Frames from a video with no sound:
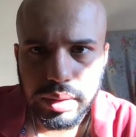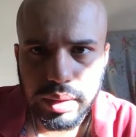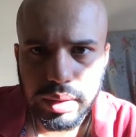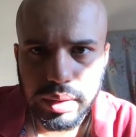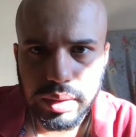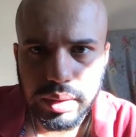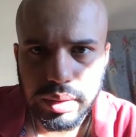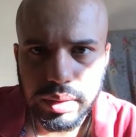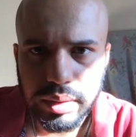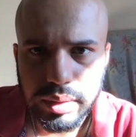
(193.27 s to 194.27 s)
Uh,
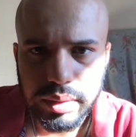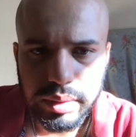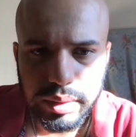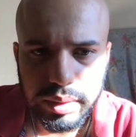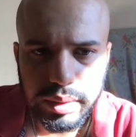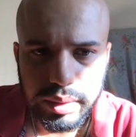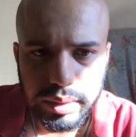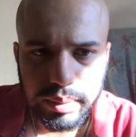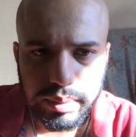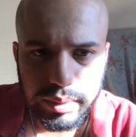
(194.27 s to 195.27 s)

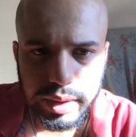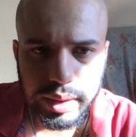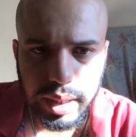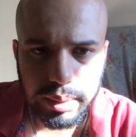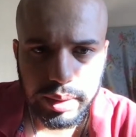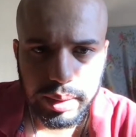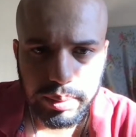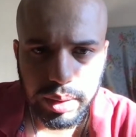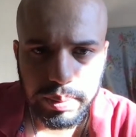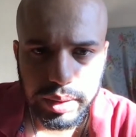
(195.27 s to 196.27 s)
Dynamic
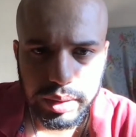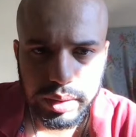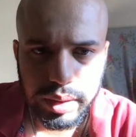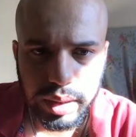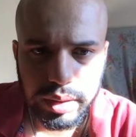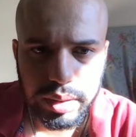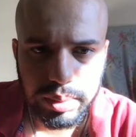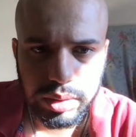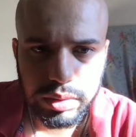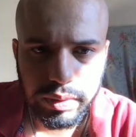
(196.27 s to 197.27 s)
properties and
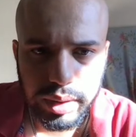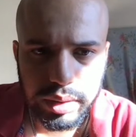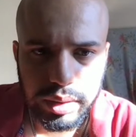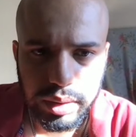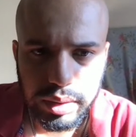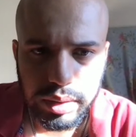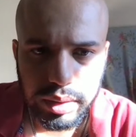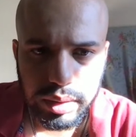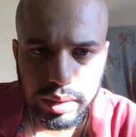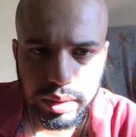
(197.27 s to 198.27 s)
attributes: when
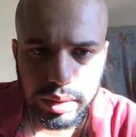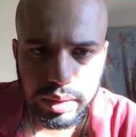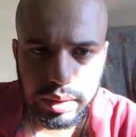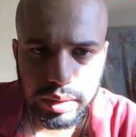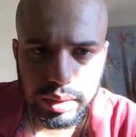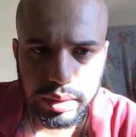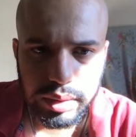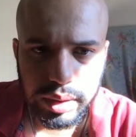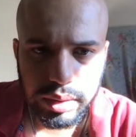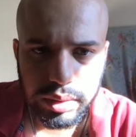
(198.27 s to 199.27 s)
you
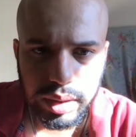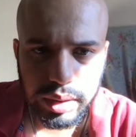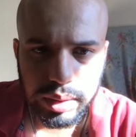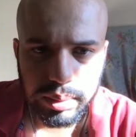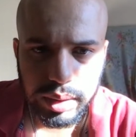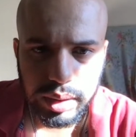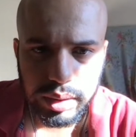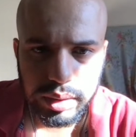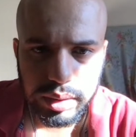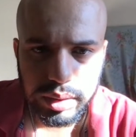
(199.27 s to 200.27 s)
need to
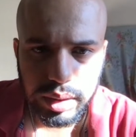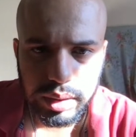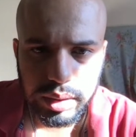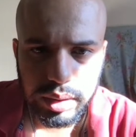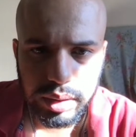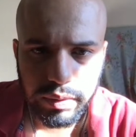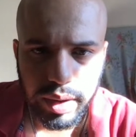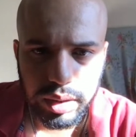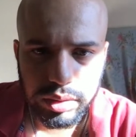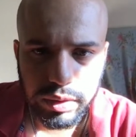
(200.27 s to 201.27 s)
dynamically set the
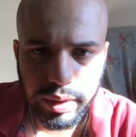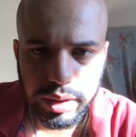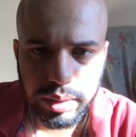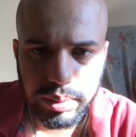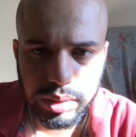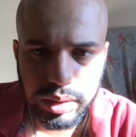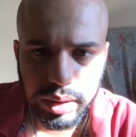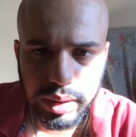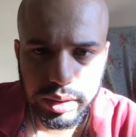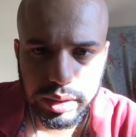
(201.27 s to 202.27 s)
values of attributes in
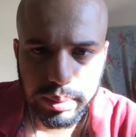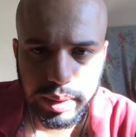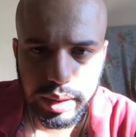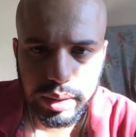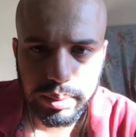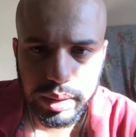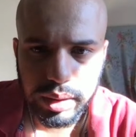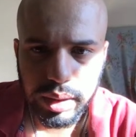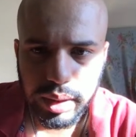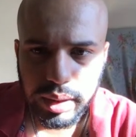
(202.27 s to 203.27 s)
an HTML element,
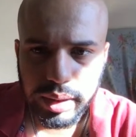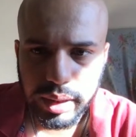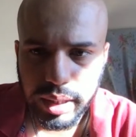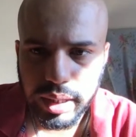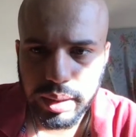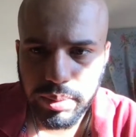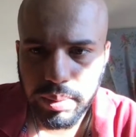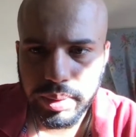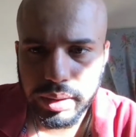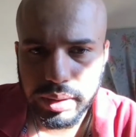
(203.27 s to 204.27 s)
the target
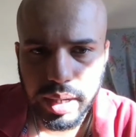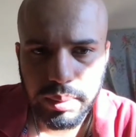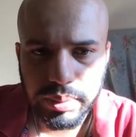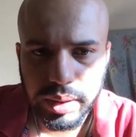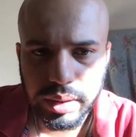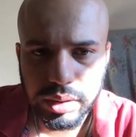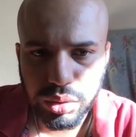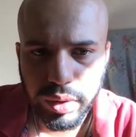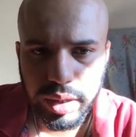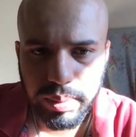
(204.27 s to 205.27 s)
property is wrapped in a
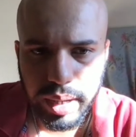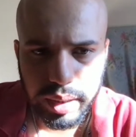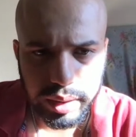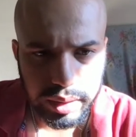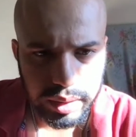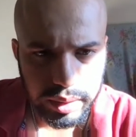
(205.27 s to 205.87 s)
square bracket.